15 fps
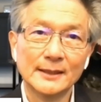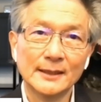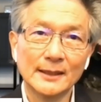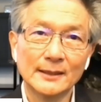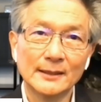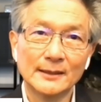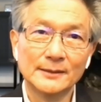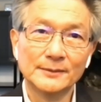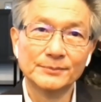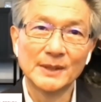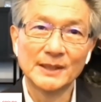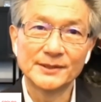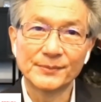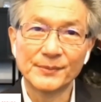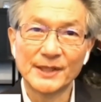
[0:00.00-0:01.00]
And
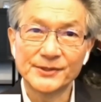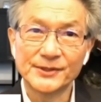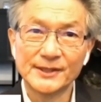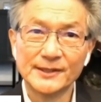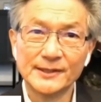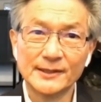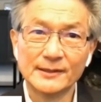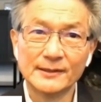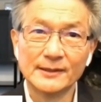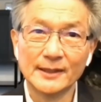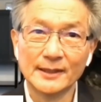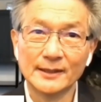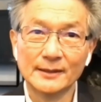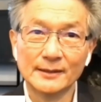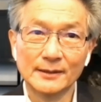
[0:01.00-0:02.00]
Best Western
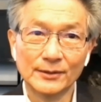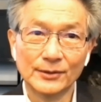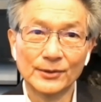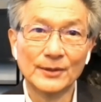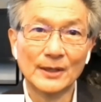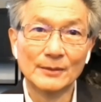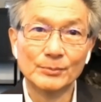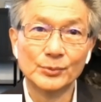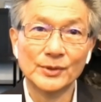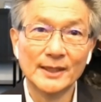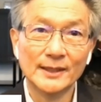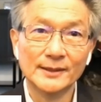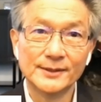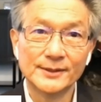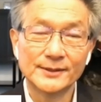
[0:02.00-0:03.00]
and all our
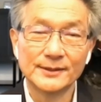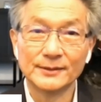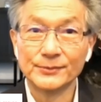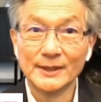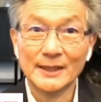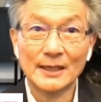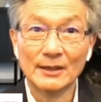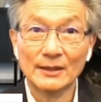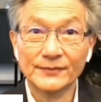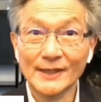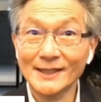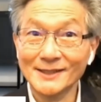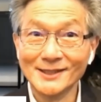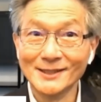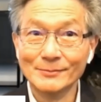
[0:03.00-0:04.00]
brands, we now have
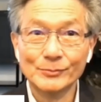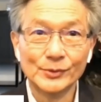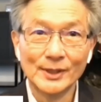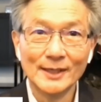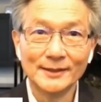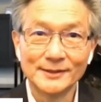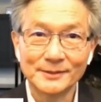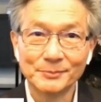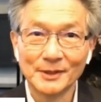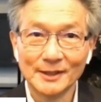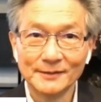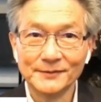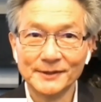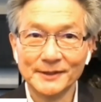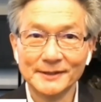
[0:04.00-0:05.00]
18 brands, believe
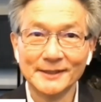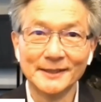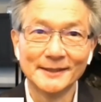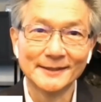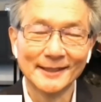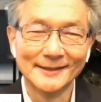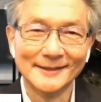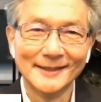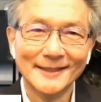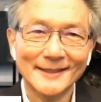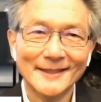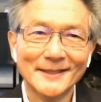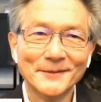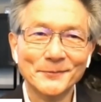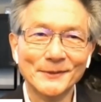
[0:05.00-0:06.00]
it or not.
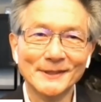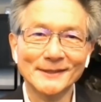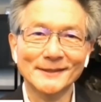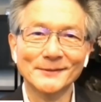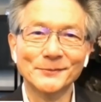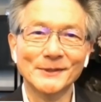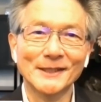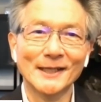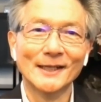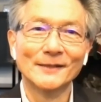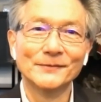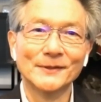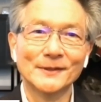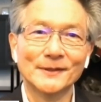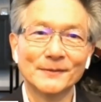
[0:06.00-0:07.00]
We have
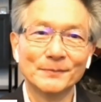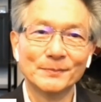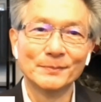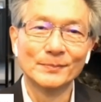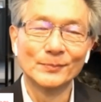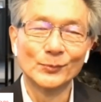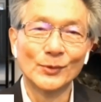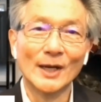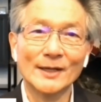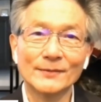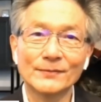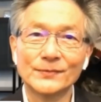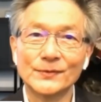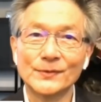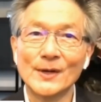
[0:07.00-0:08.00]
a wide
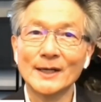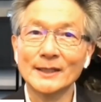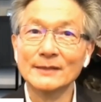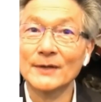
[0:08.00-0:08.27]
variety of